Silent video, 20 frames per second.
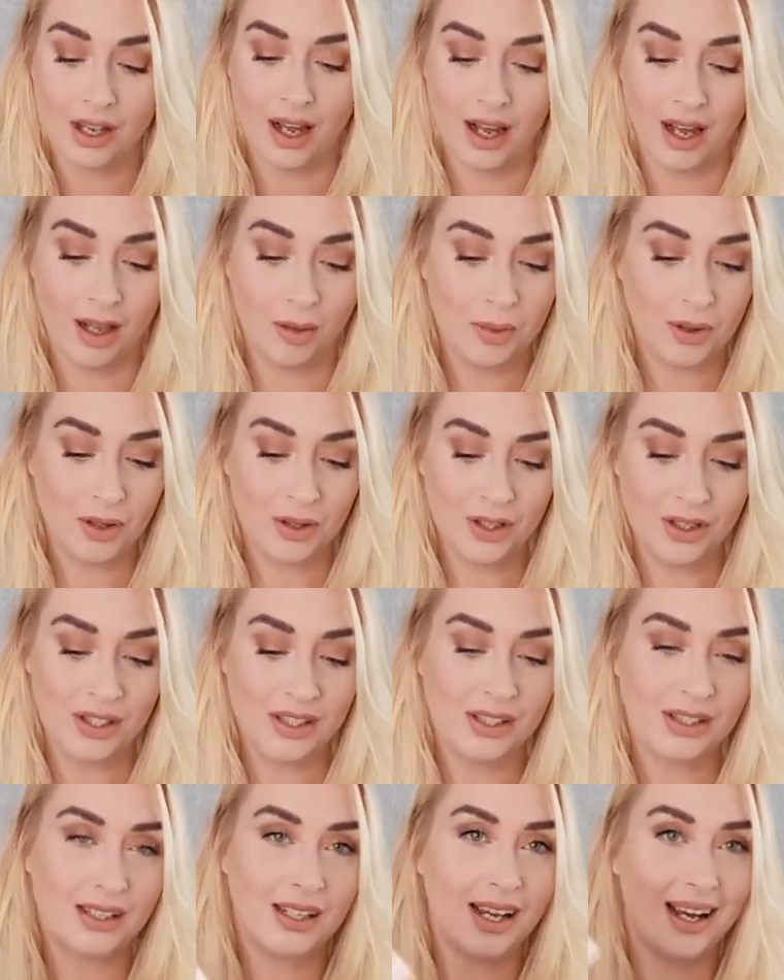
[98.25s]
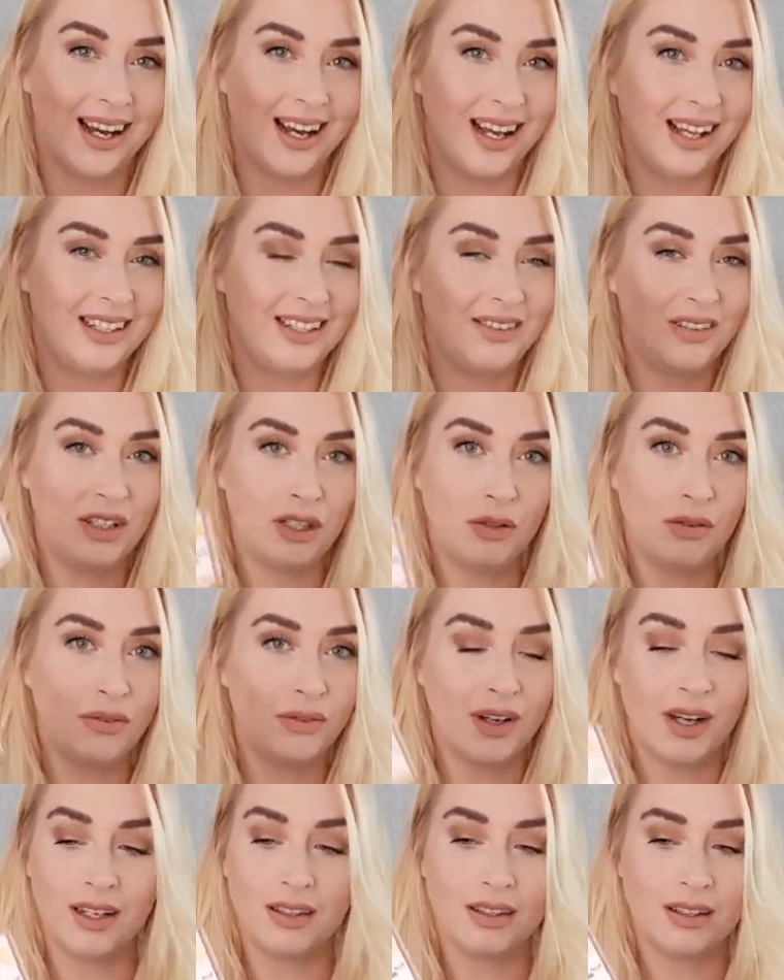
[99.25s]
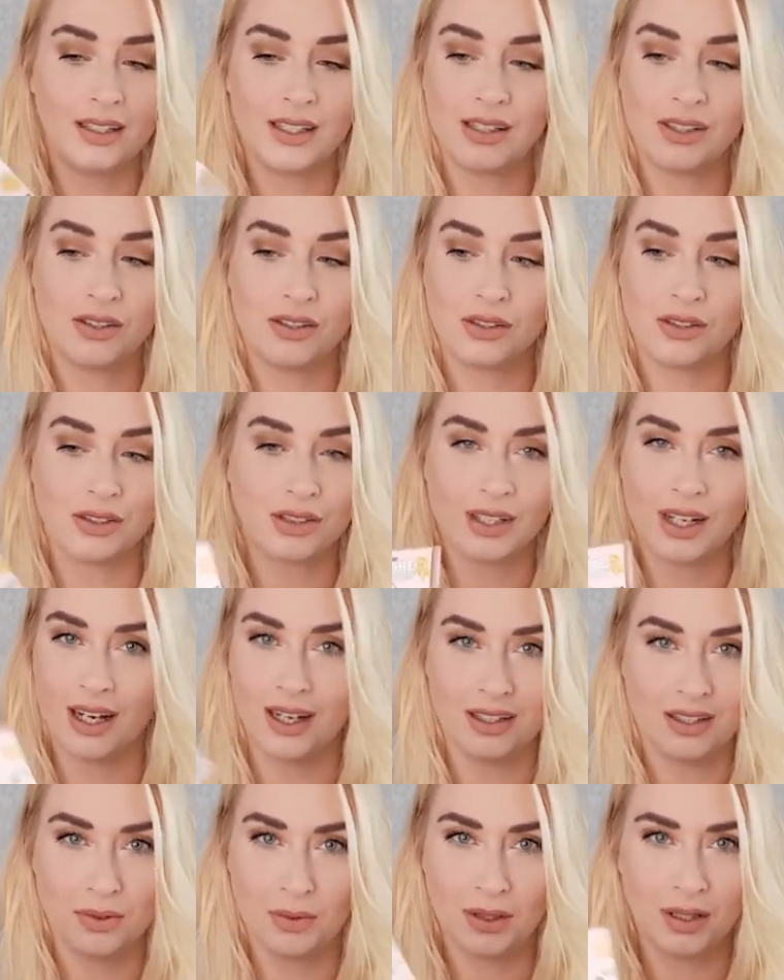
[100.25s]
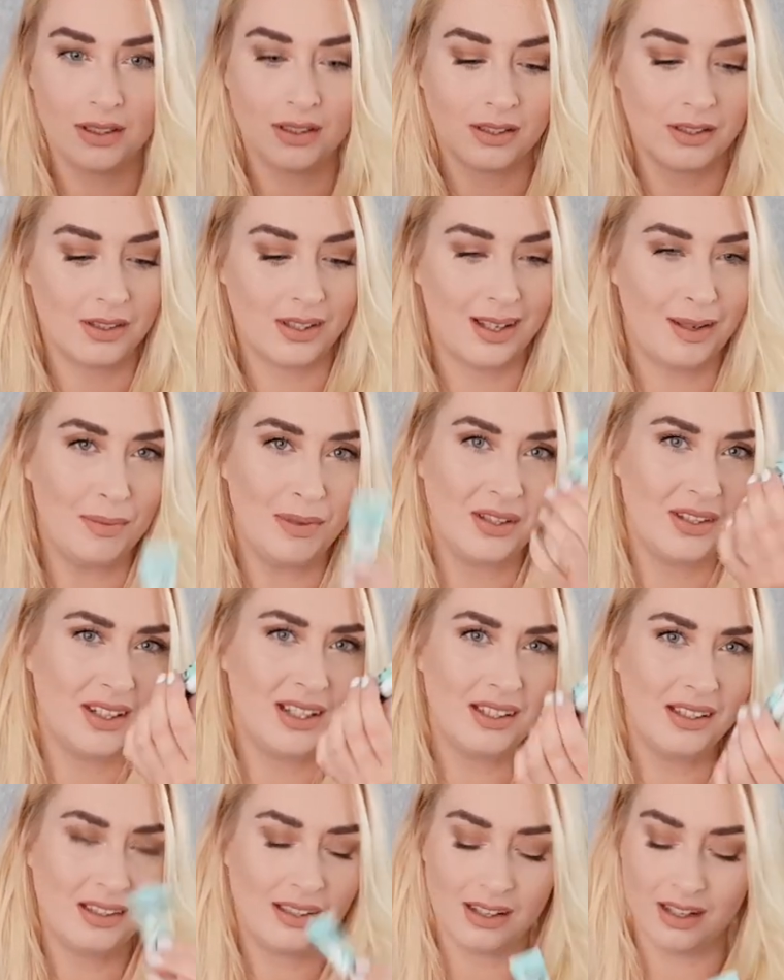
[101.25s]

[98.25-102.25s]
I'll be honest, I do find that this just kind of works the same as this.